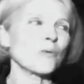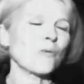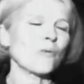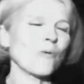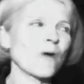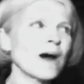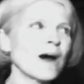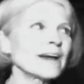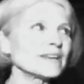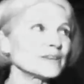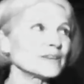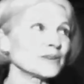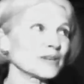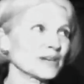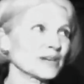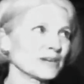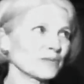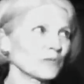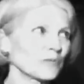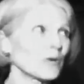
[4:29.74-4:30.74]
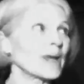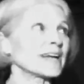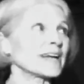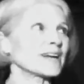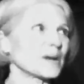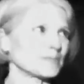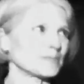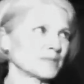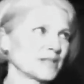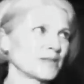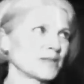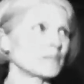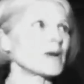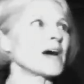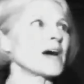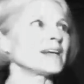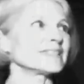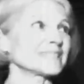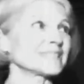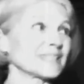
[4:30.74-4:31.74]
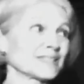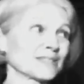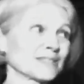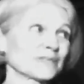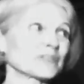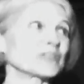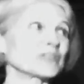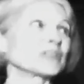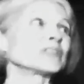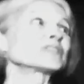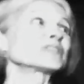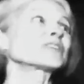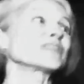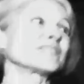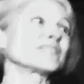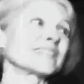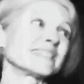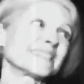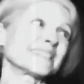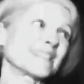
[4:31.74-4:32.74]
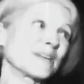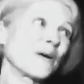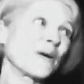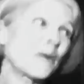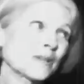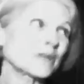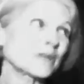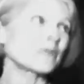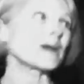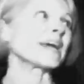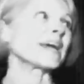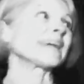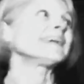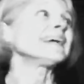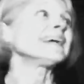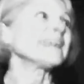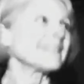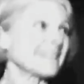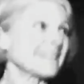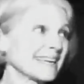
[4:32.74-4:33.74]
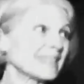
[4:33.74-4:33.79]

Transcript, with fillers: want you to wake up to the politics of courage because it's the only way they